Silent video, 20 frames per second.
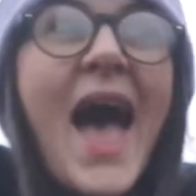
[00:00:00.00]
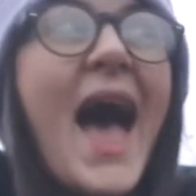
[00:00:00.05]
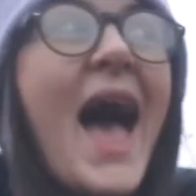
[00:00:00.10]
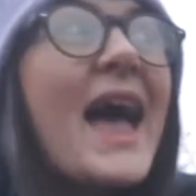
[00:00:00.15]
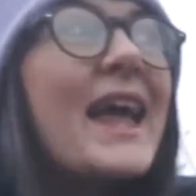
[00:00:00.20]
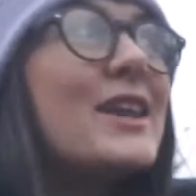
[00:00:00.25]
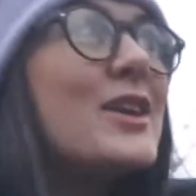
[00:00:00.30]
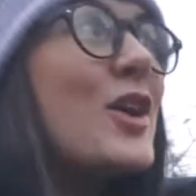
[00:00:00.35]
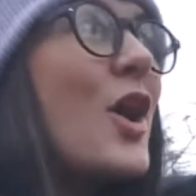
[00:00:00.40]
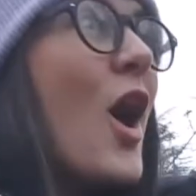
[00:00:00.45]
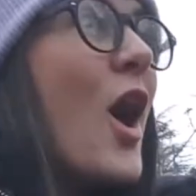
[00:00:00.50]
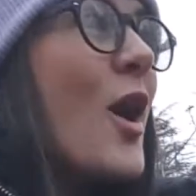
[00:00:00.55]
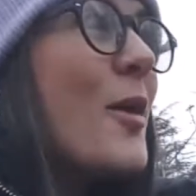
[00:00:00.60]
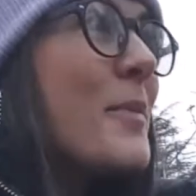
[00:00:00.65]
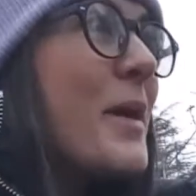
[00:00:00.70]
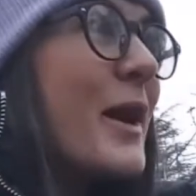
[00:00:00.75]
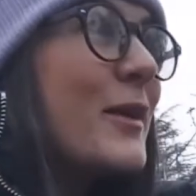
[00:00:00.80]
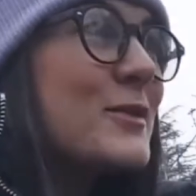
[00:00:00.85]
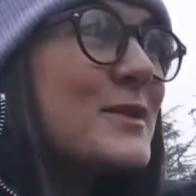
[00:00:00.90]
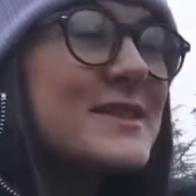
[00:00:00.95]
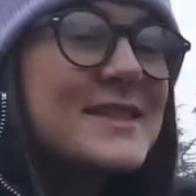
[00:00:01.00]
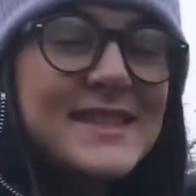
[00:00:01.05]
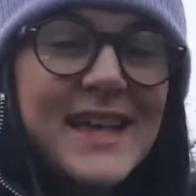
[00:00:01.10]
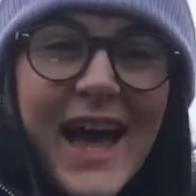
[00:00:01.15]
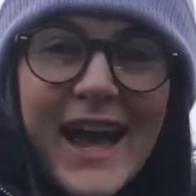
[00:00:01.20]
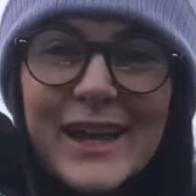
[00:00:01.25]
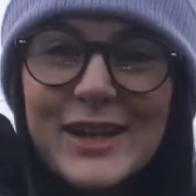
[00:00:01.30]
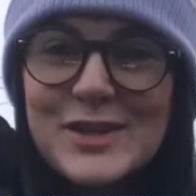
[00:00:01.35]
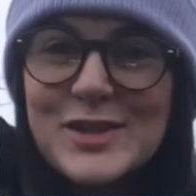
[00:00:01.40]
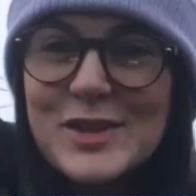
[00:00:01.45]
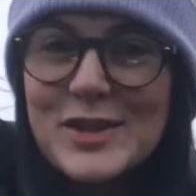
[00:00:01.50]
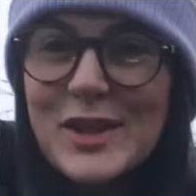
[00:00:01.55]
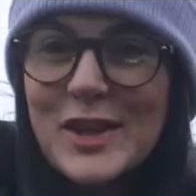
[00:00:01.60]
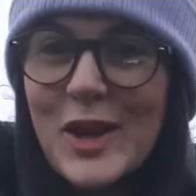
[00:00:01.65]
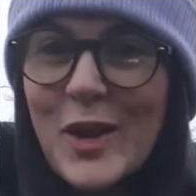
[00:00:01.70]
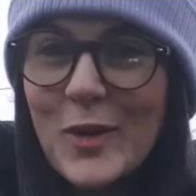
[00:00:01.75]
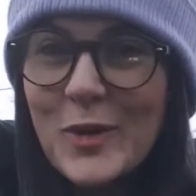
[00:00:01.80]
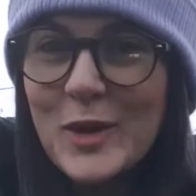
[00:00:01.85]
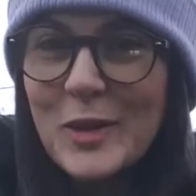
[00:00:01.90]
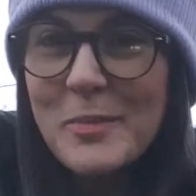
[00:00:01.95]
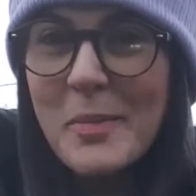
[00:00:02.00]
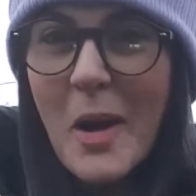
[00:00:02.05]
and come outside to the local